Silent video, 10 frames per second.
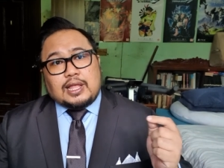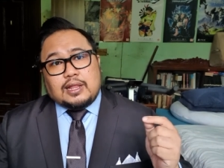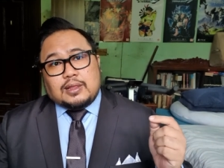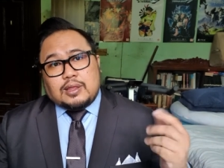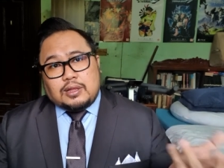
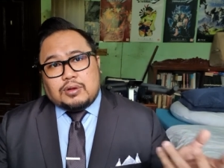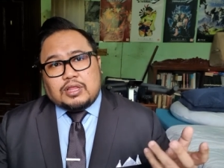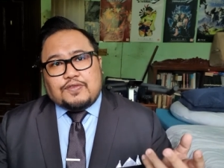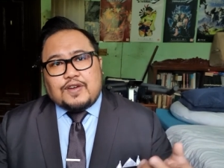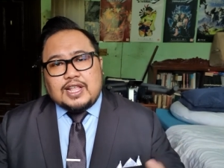And the law
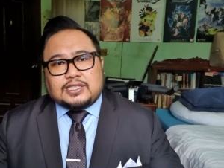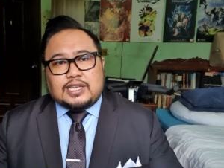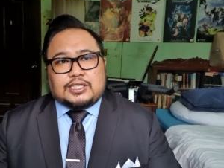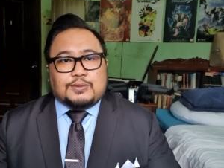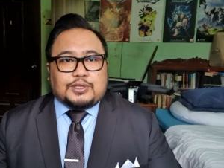defines
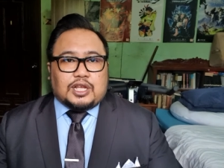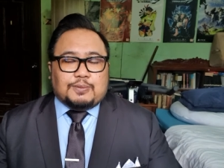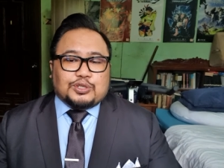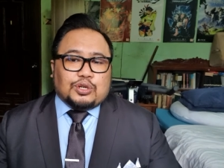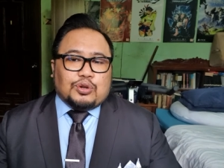a
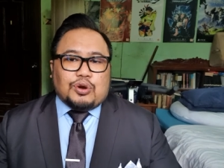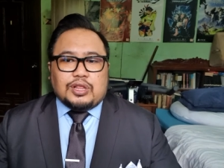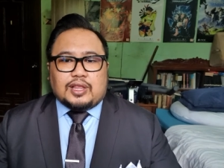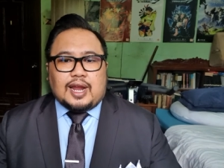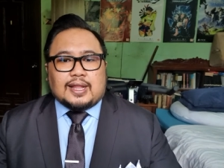subscription
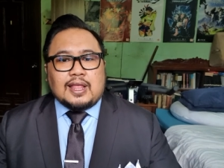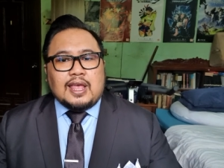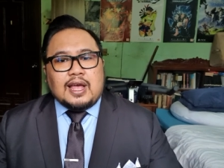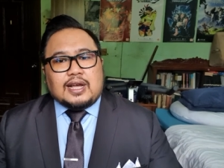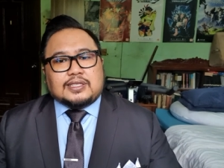contract
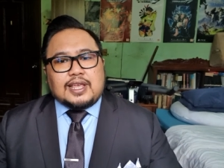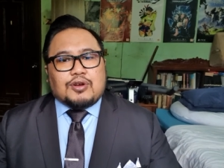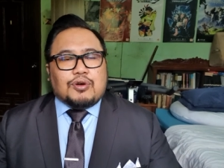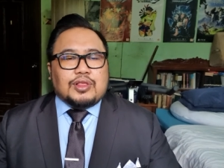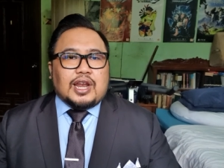as a
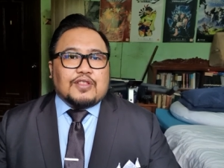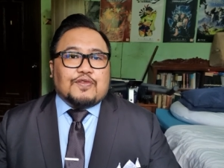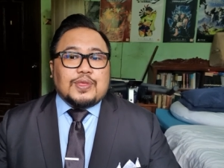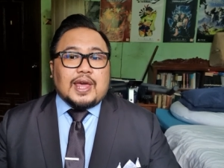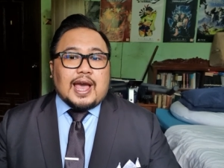contract
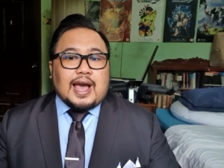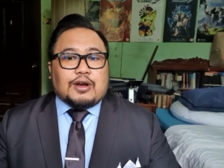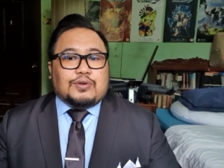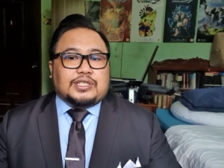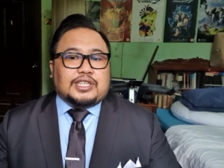for the
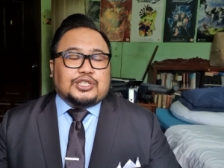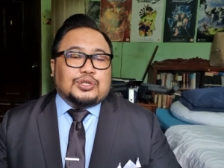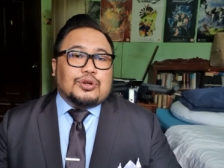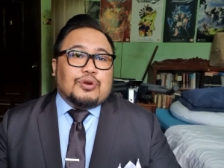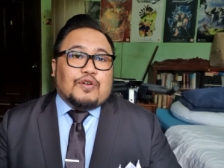
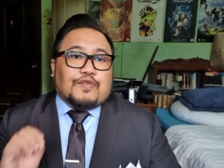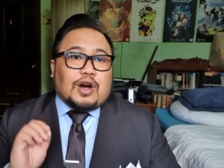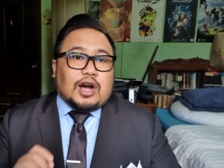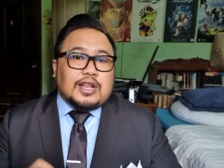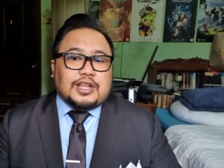acquisition of
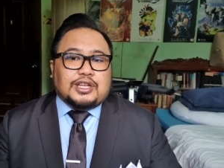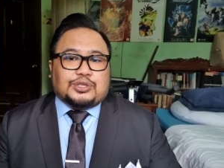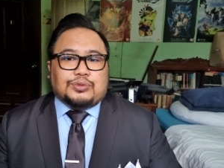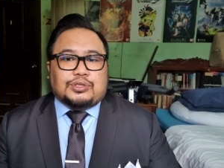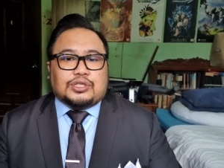
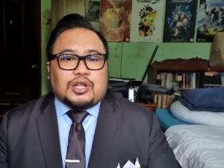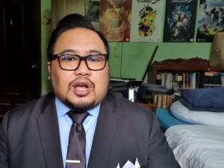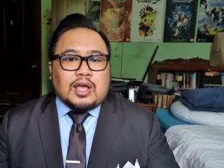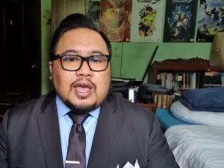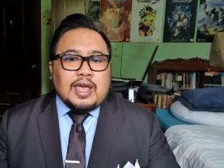unissued stock